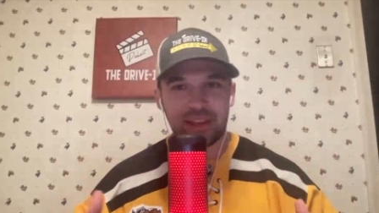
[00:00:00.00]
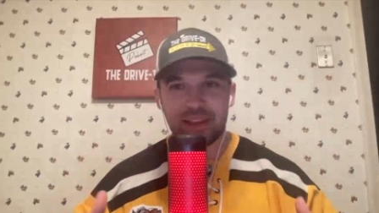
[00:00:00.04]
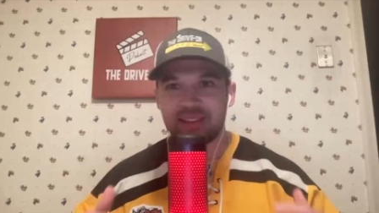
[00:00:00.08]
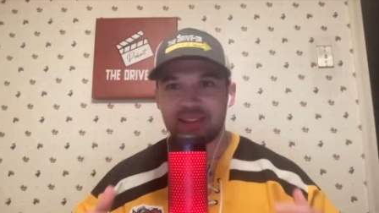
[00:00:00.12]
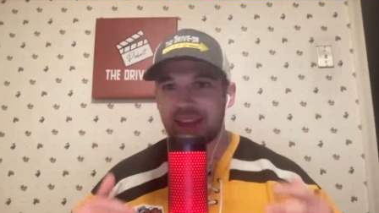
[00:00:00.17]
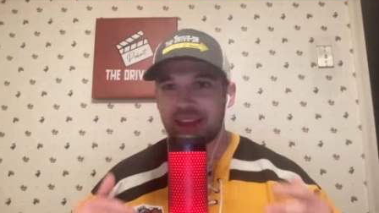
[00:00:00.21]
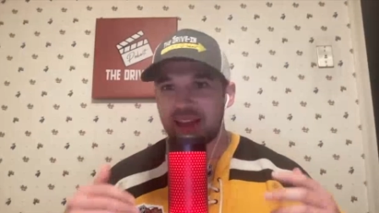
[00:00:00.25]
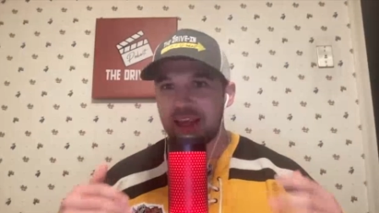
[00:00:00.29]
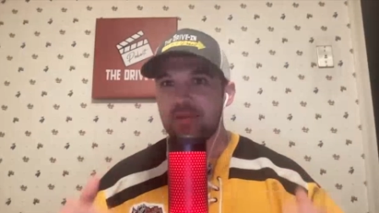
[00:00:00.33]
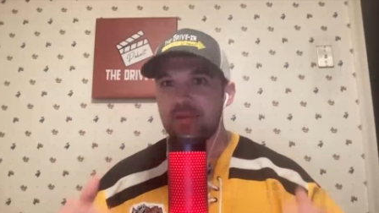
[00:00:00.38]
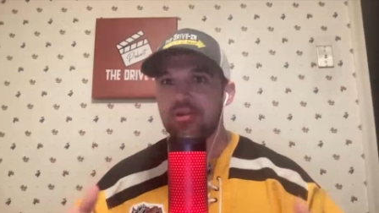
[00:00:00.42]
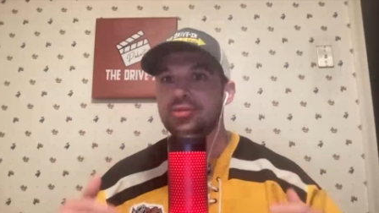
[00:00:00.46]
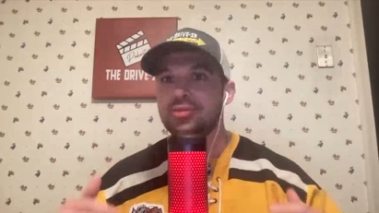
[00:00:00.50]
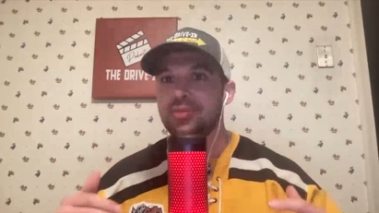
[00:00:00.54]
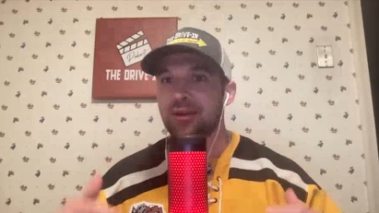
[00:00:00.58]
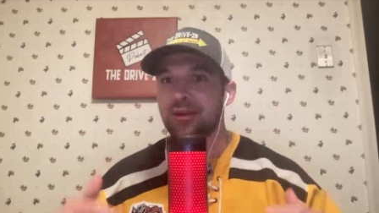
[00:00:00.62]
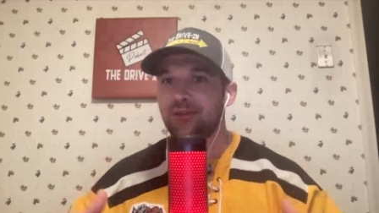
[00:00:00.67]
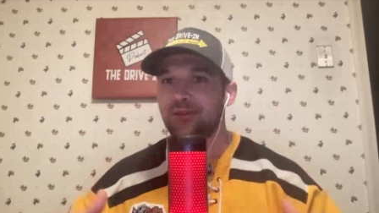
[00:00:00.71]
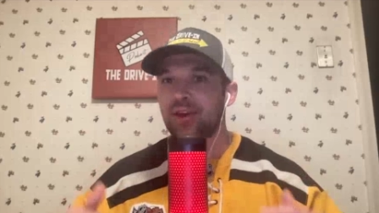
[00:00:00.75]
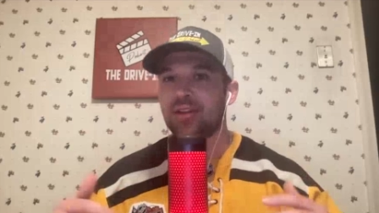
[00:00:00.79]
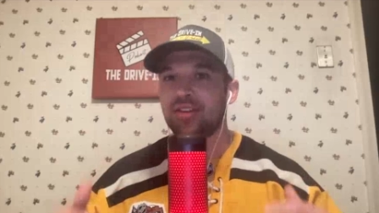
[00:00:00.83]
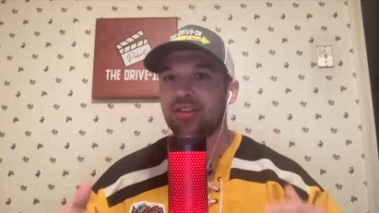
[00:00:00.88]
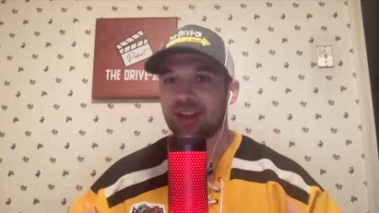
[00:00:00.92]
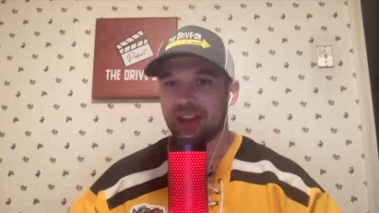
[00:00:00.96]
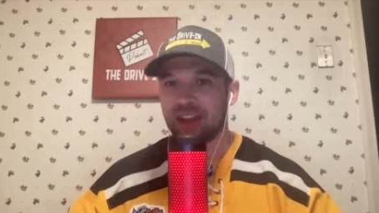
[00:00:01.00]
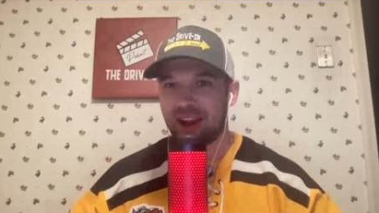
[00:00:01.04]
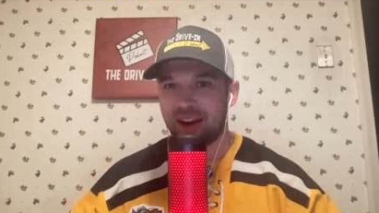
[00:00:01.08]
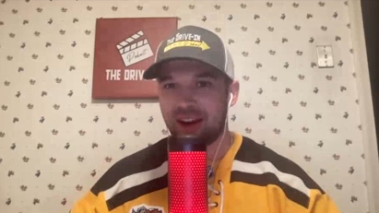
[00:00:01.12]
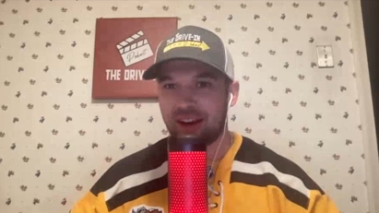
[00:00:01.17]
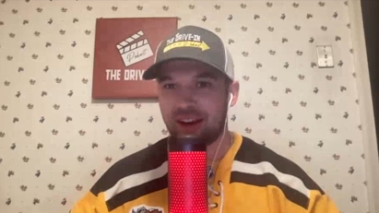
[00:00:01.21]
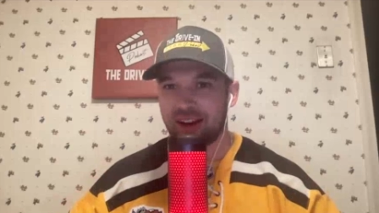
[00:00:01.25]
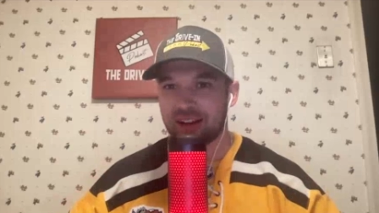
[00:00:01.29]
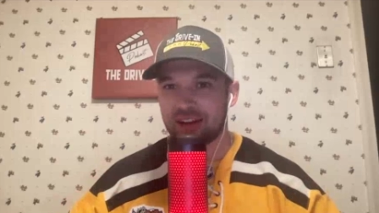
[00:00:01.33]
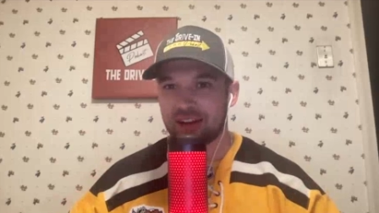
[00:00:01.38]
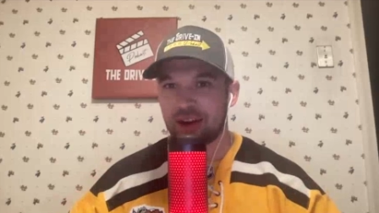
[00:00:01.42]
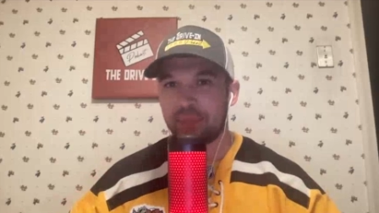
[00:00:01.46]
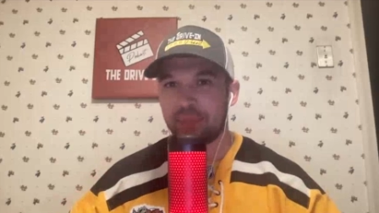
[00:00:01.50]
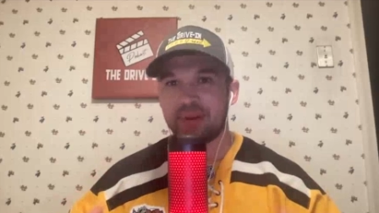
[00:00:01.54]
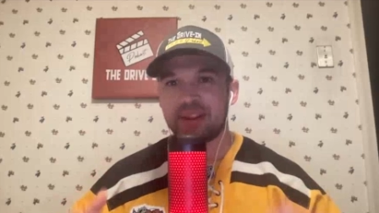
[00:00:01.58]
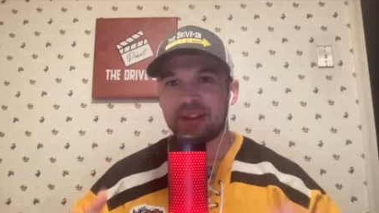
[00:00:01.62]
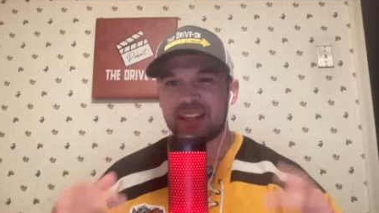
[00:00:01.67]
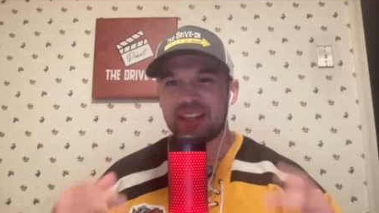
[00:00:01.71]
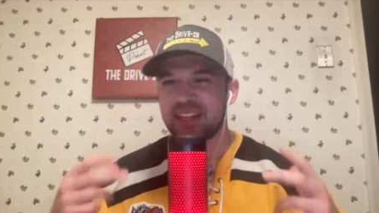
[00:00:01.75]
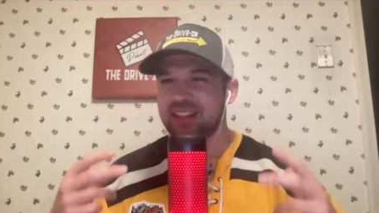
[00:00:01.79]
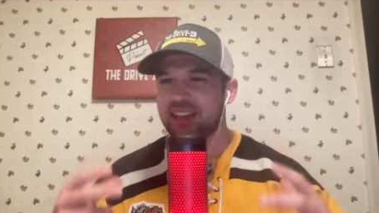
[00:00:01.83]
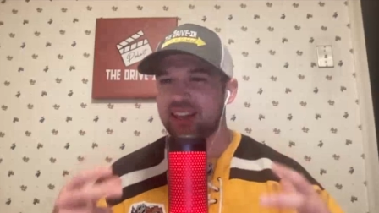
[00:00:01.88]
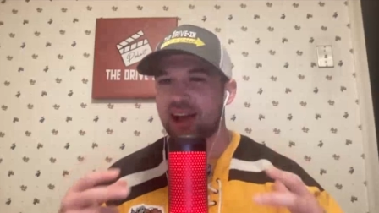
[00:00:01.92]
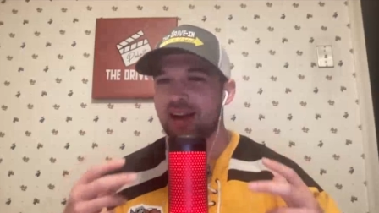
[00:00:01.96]
is that he was my favorite character, but
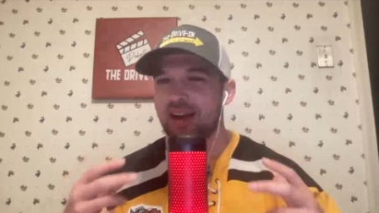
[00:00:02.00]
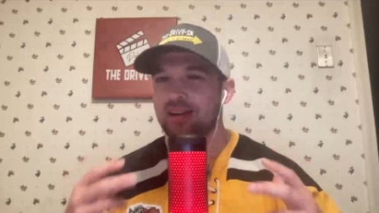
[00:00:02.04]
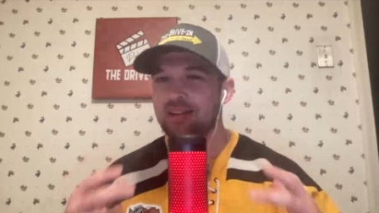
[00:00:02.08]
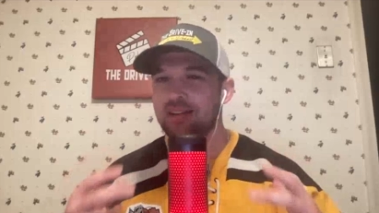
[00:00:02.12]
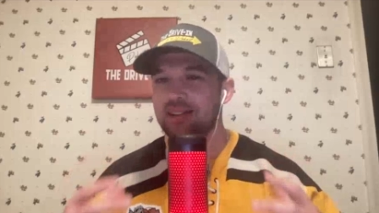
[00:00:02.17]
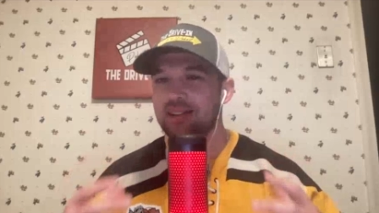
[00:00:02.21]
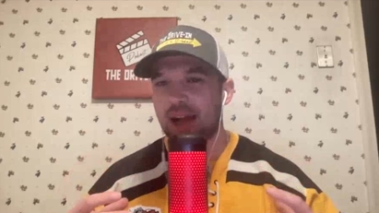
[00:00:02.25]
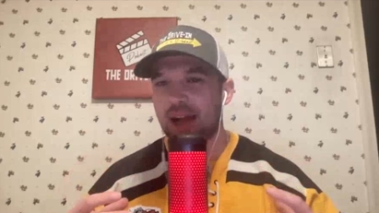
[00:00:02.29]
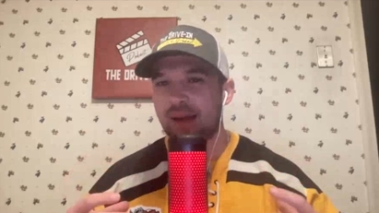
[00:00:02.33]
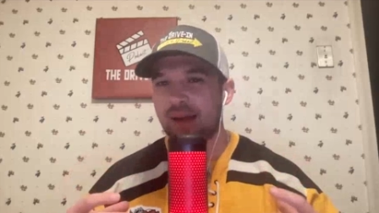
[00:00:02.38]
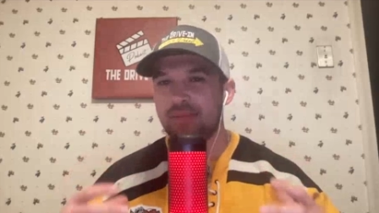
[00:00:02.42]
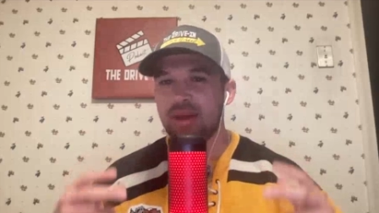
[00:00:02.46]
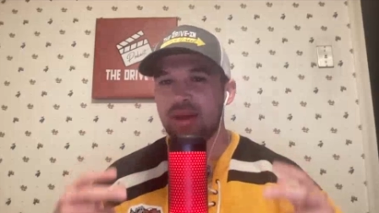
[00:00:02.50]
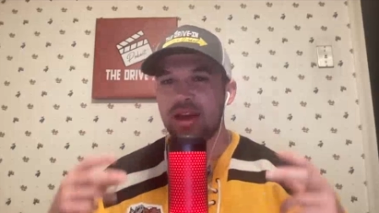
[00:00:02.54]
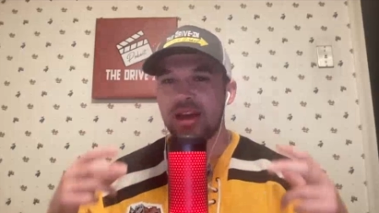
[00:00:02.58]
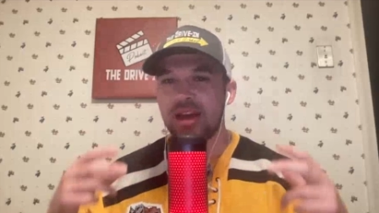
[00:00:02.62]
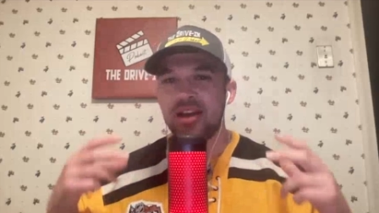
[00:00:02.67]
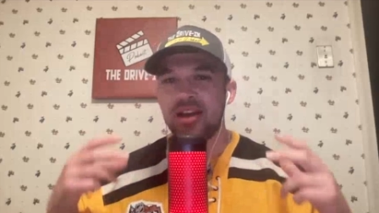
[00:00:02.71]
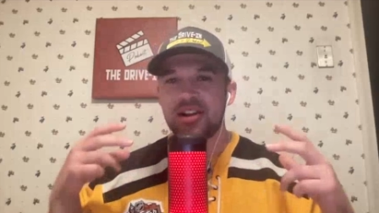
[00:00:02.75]
the entire time